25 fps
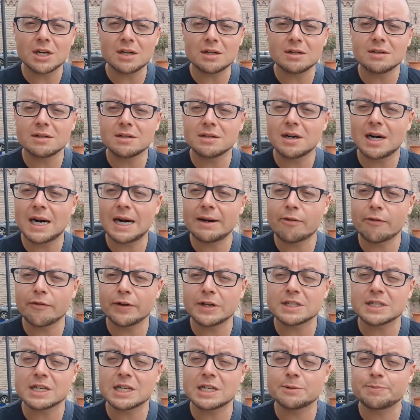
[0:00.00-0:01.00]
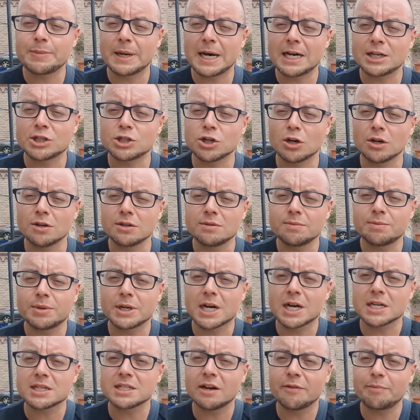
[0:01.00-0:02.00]
I have a visitor's badge on
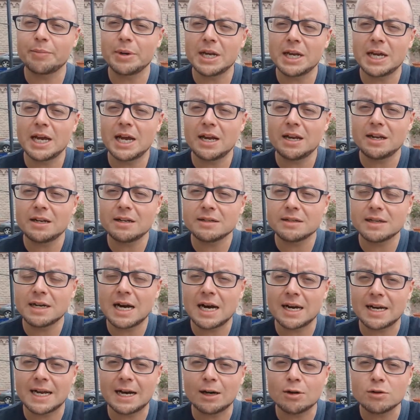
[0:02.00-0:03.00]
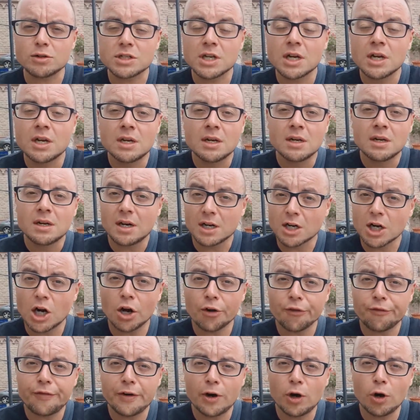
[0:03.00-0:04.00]
because I've been in and out.
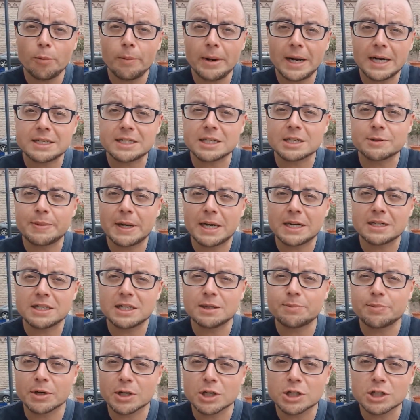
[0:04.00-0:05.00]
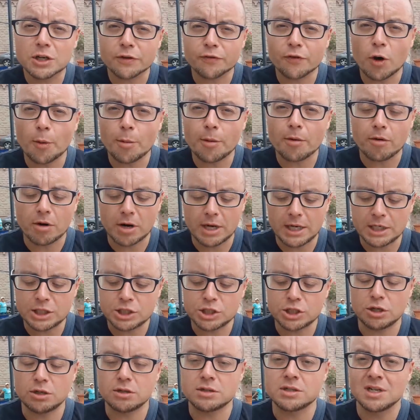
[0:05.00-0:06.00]
Can't film as expected because of copyright
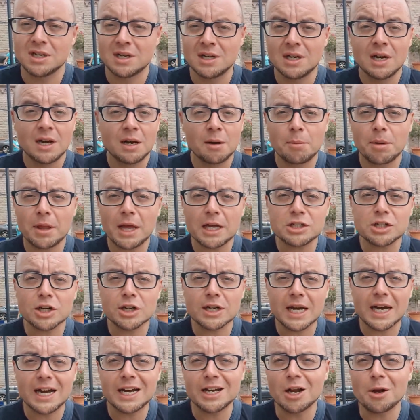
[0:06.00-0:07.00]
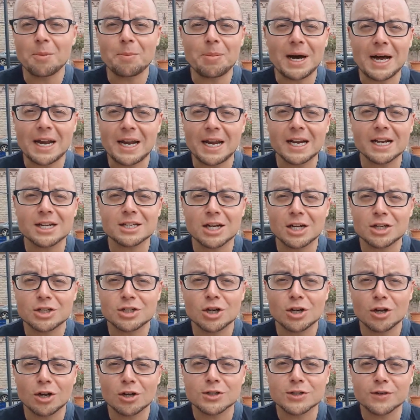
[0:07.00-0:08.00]
issues, but that's okay, don't panic because
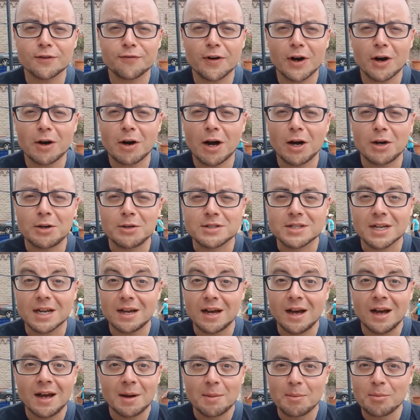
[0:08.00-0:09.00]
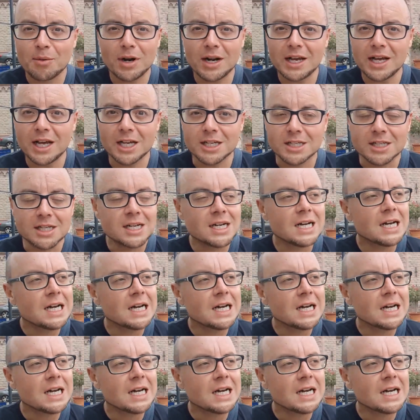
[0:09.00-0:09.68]
I took lots of photos. Brilliant.